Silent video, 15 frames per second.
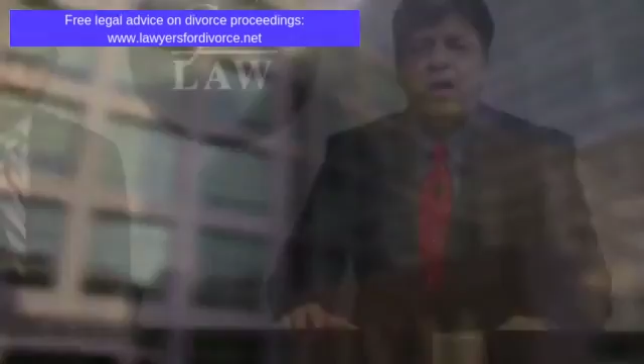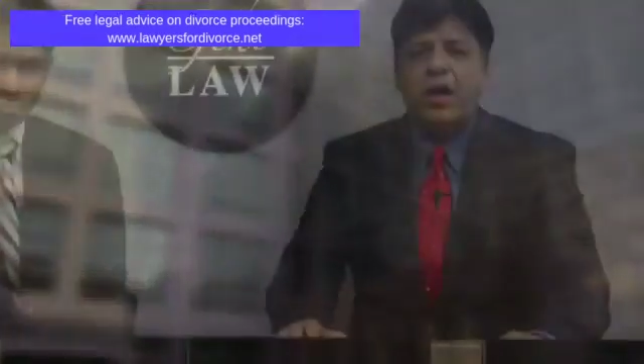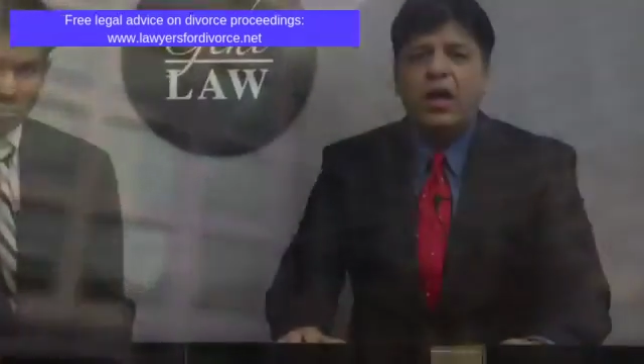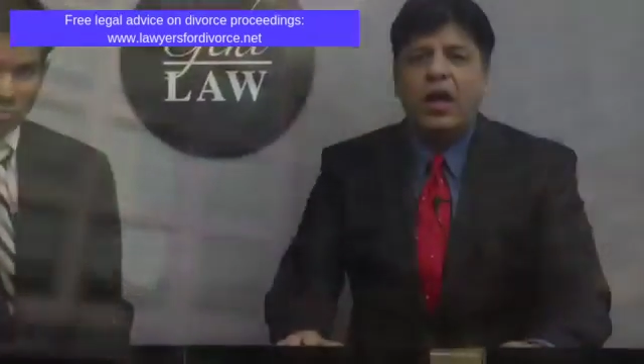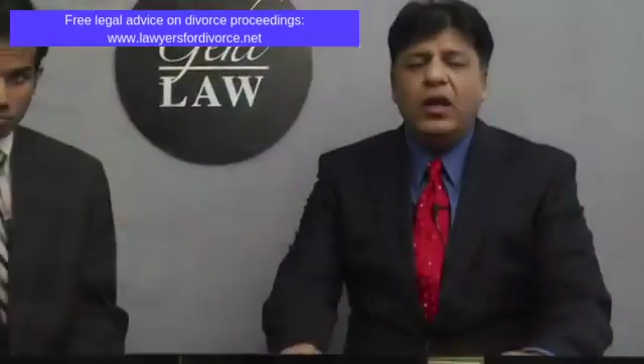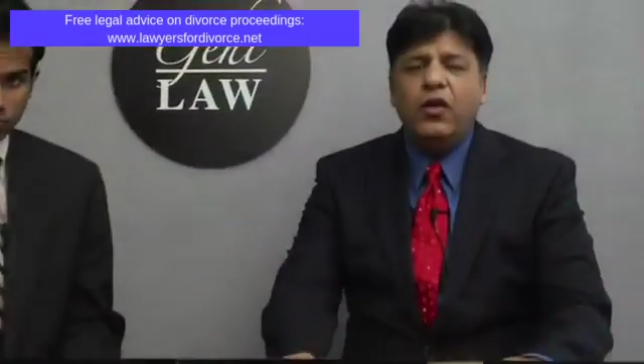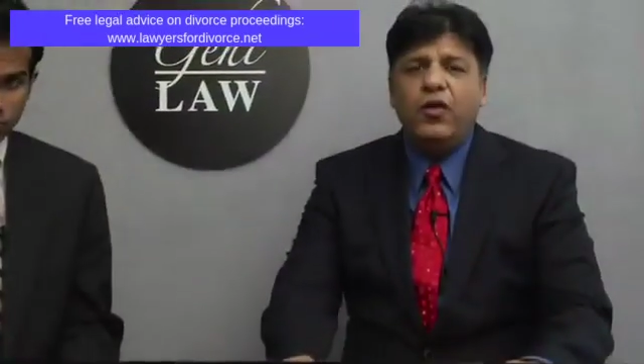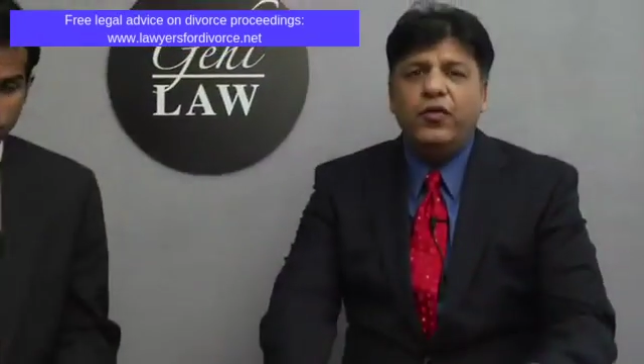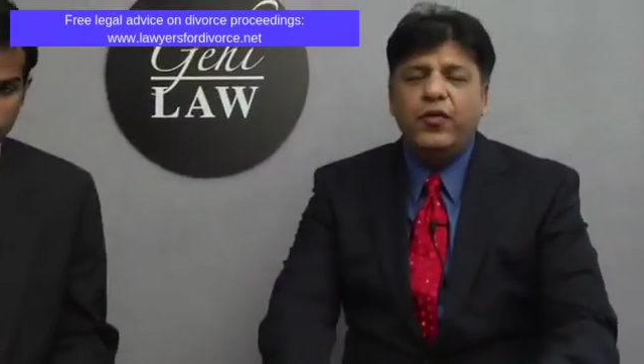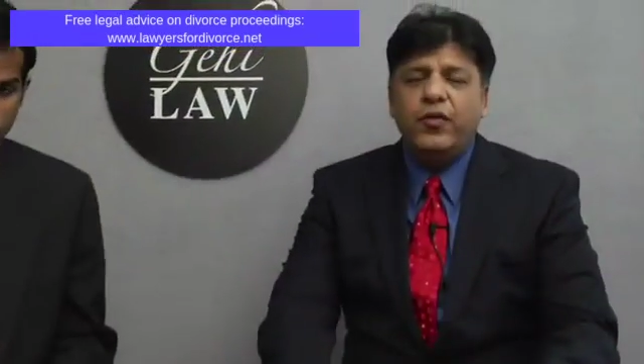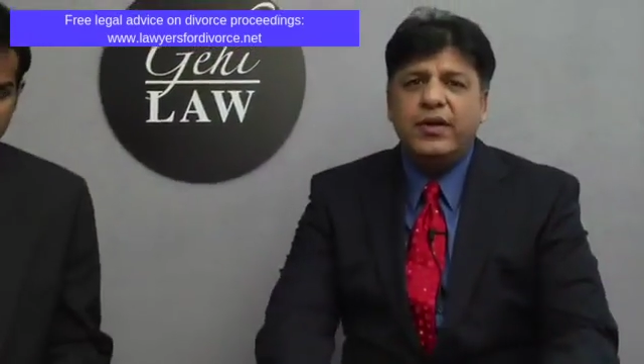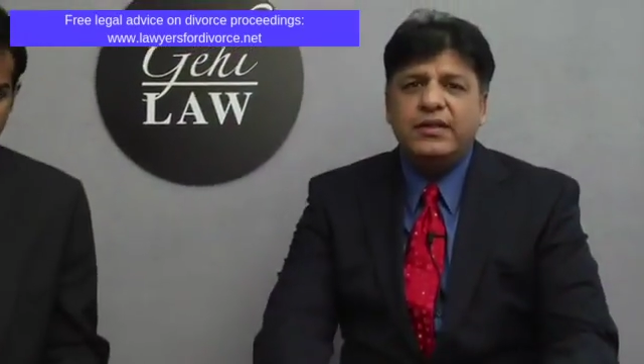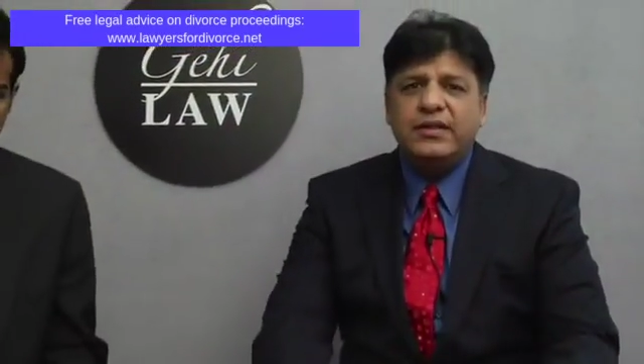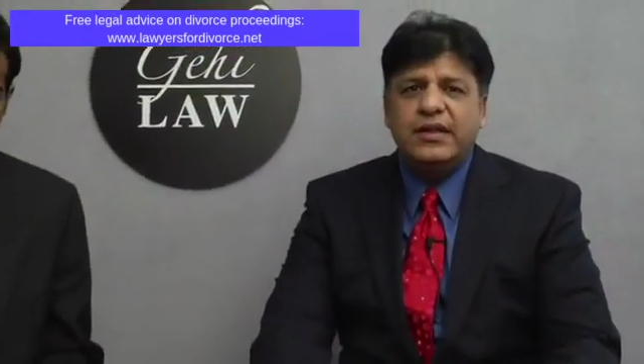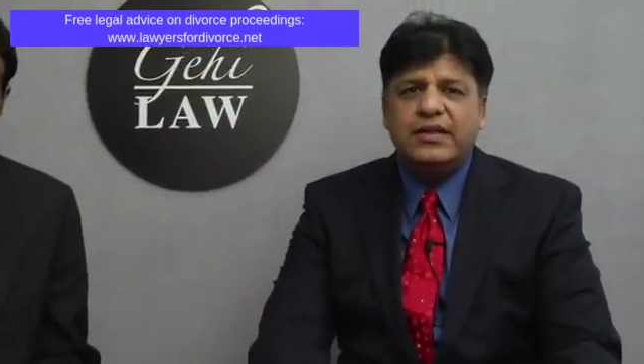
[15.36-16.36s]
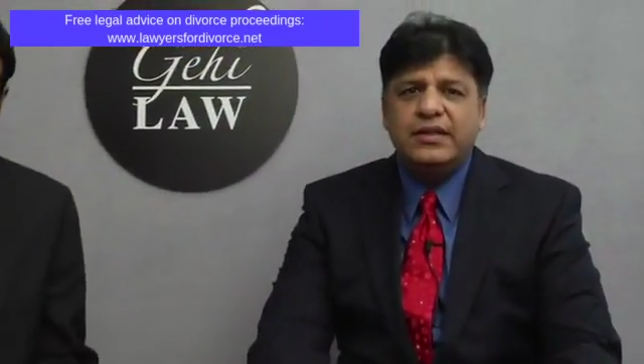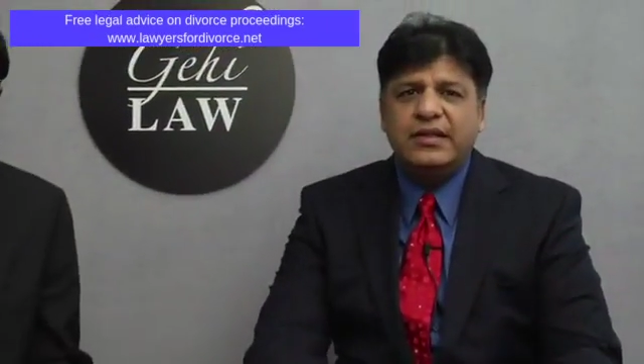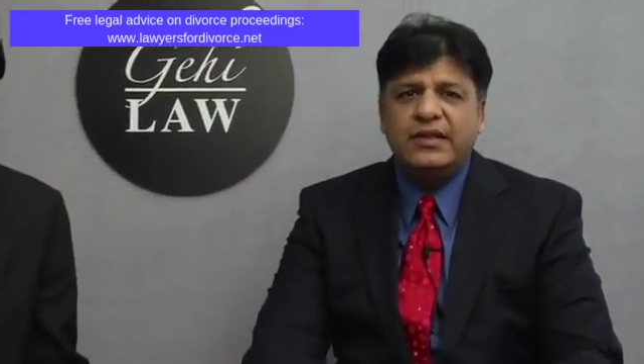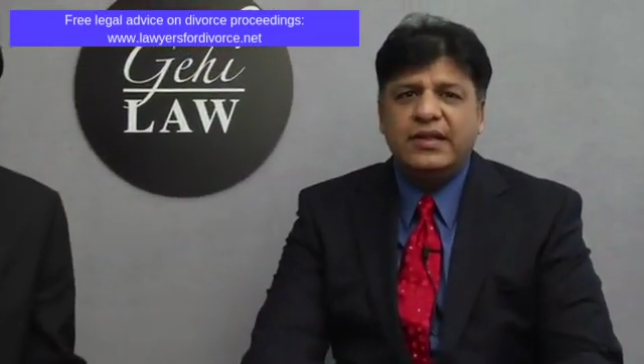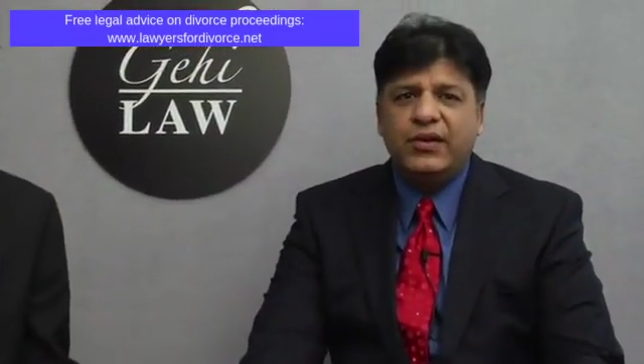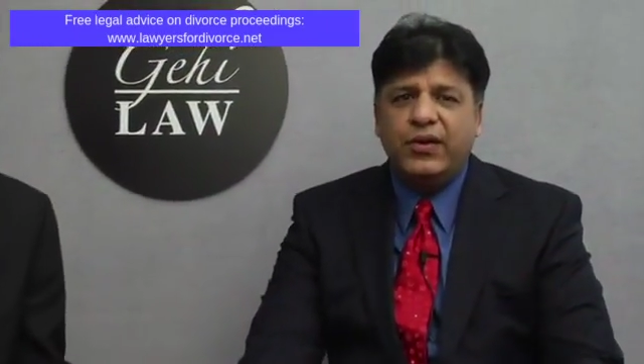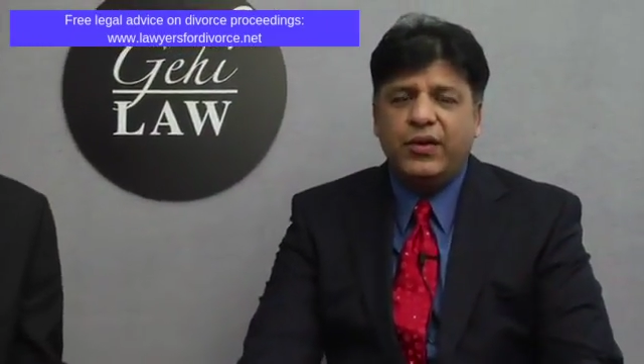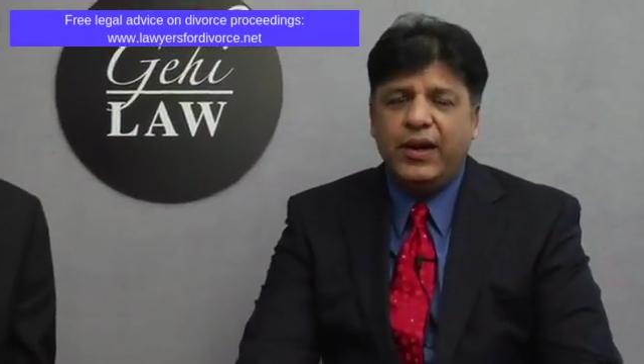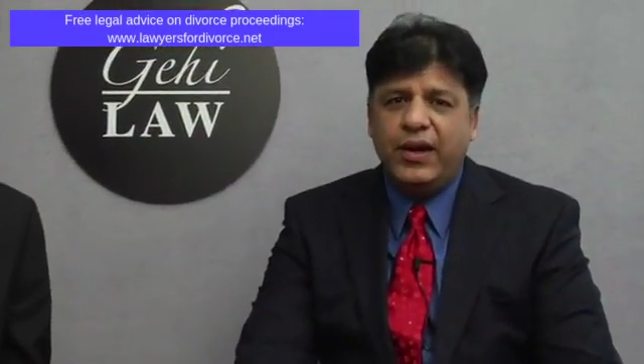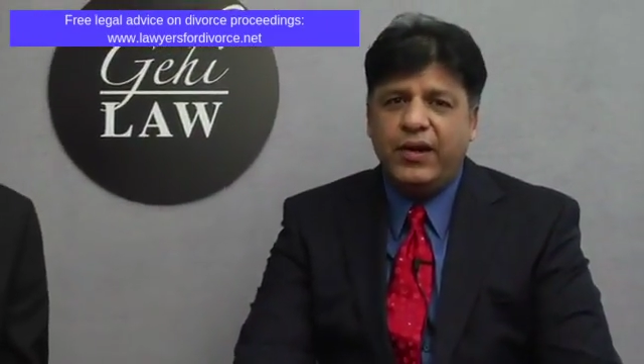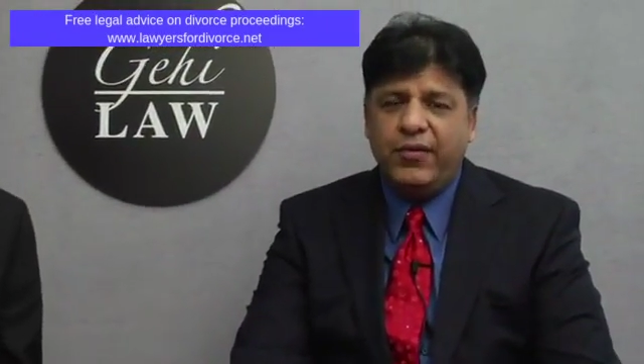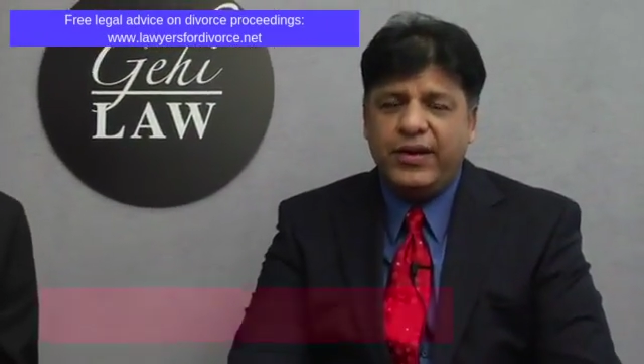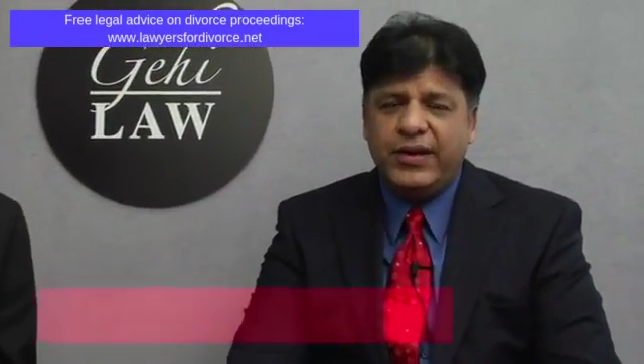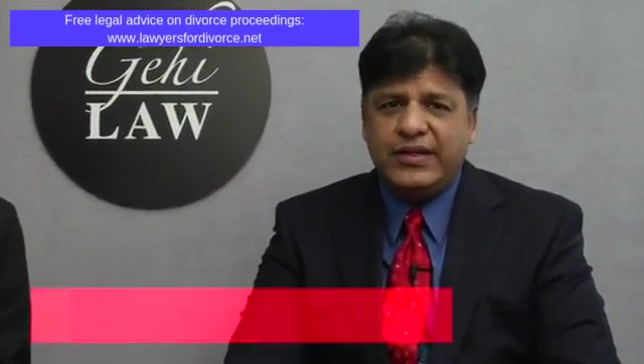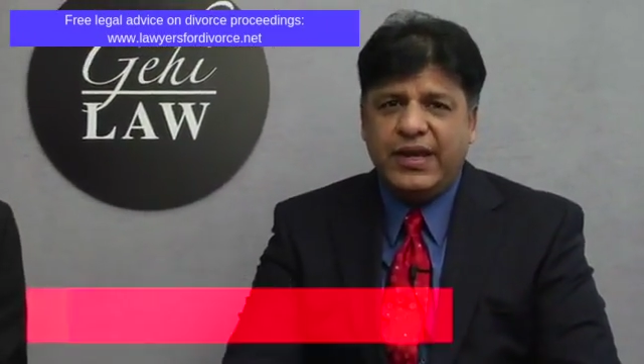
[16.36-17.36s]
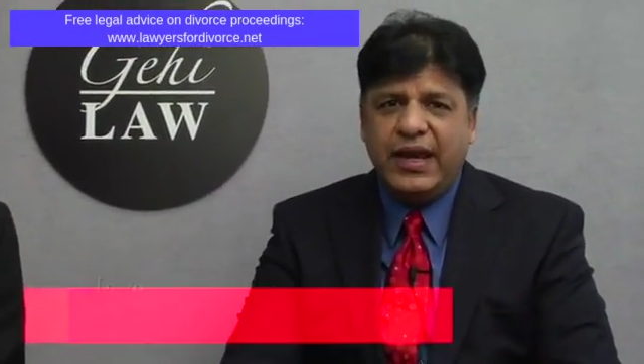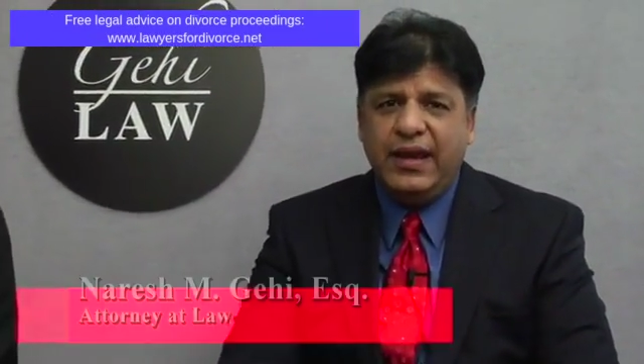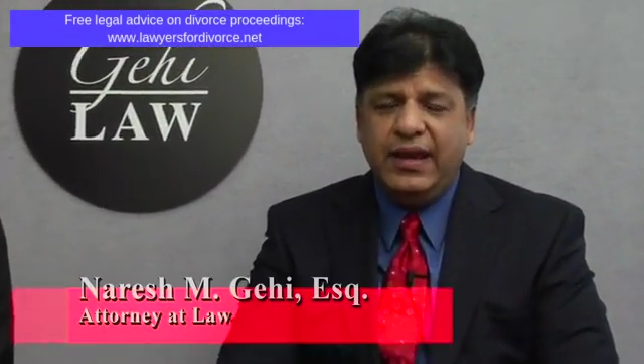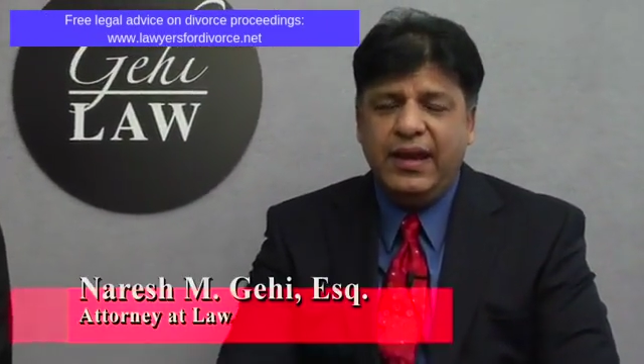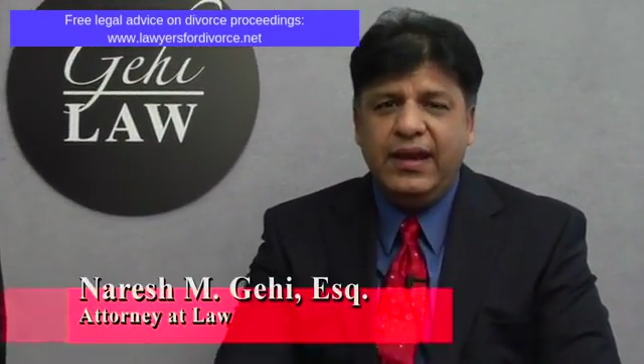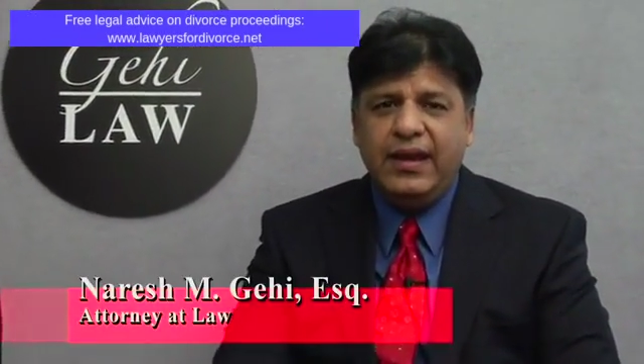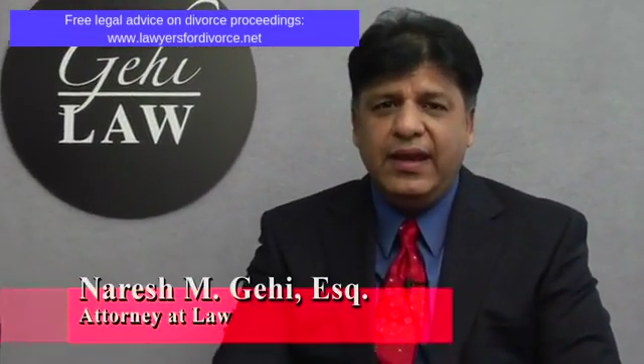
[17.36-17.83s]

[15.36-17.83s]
Hello viewers, this is Attorney Naresh Gehi,